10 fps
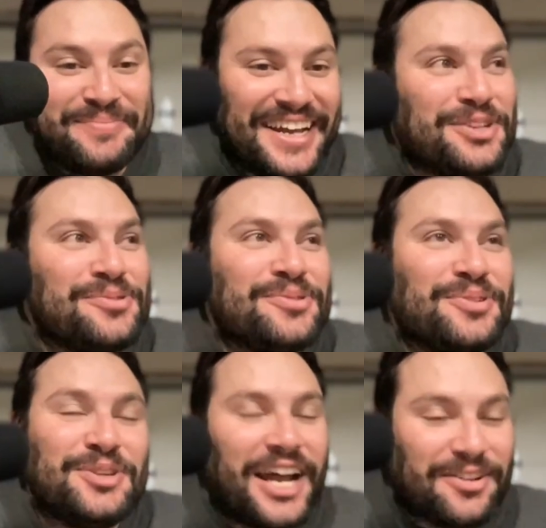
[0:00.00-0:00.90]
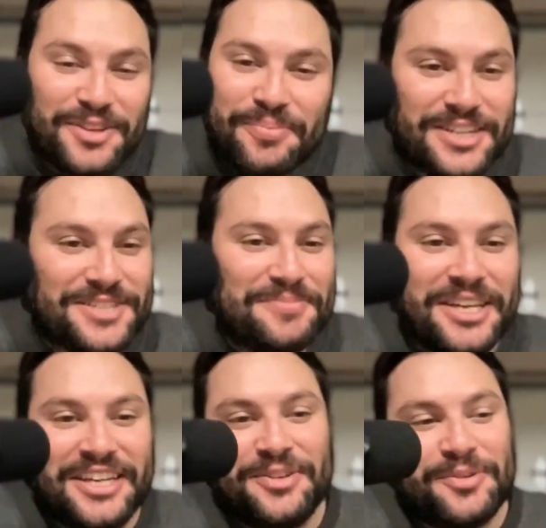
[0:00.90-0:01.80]
You not only impressed
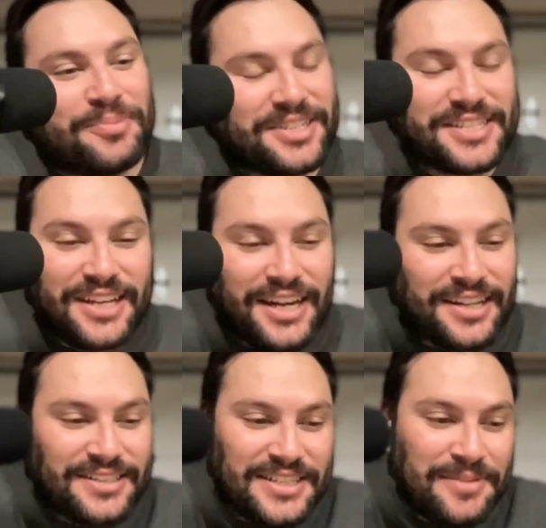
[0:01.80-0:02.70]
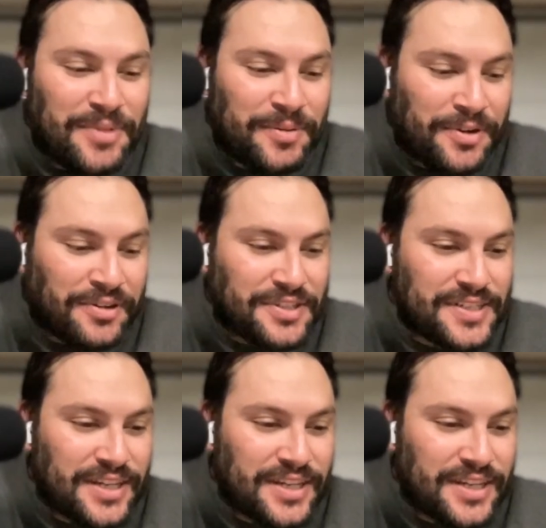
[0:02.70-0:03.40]
me, you impressed a lot of the team members.